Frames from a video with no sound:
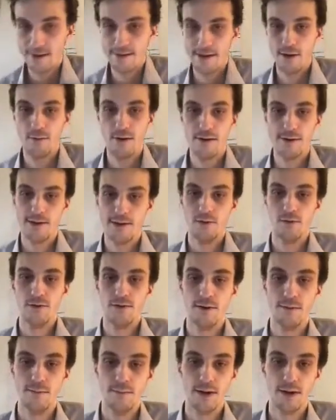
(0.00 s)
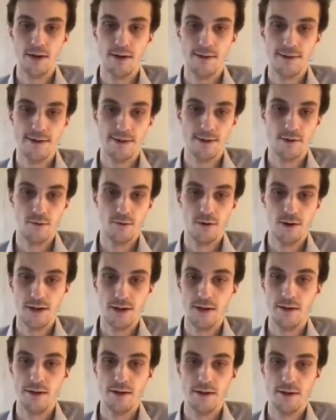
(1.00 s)
is our resolution because it's
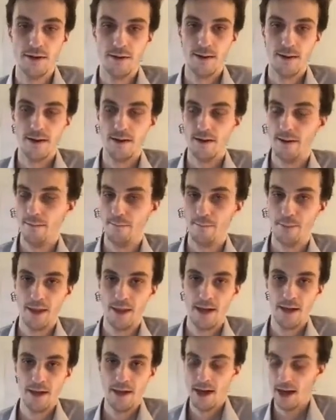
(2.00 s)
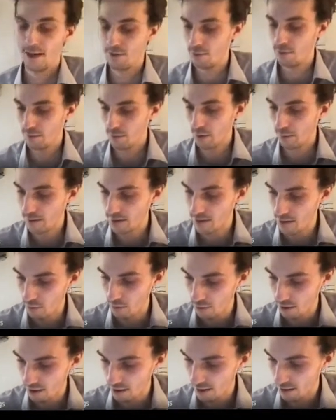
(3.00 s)
already uh, has all the properties I
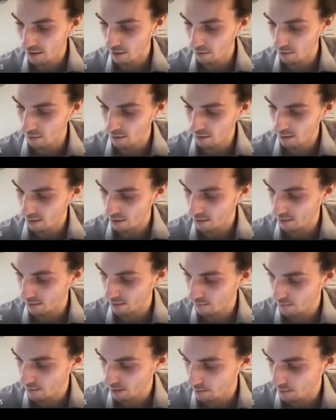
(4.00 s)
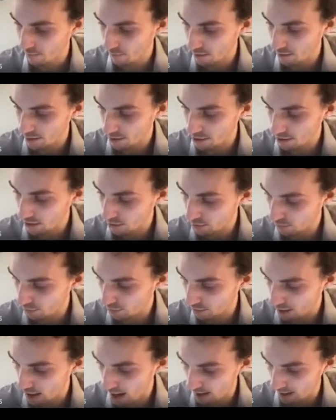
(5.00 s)
wanted it to. It's a semi-free DG
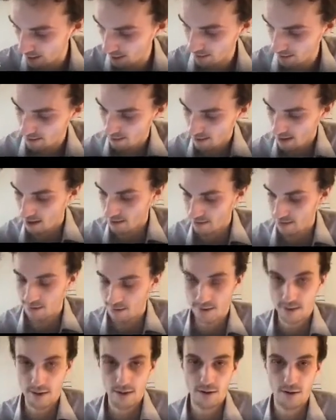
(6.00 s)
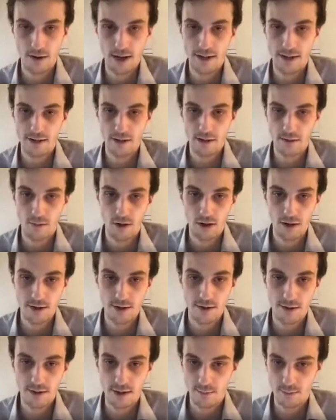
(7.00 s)
algebra, and it has its, as its
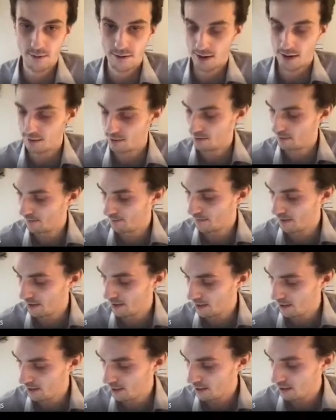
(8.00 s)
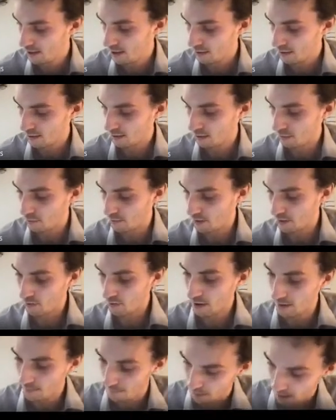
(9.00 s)
homology the same as S. So that would be
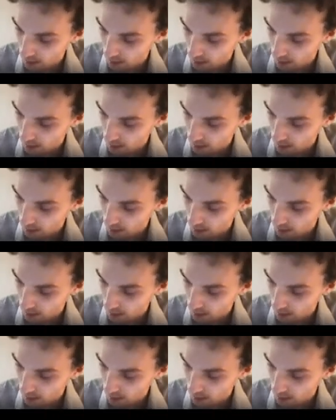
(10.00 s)
great.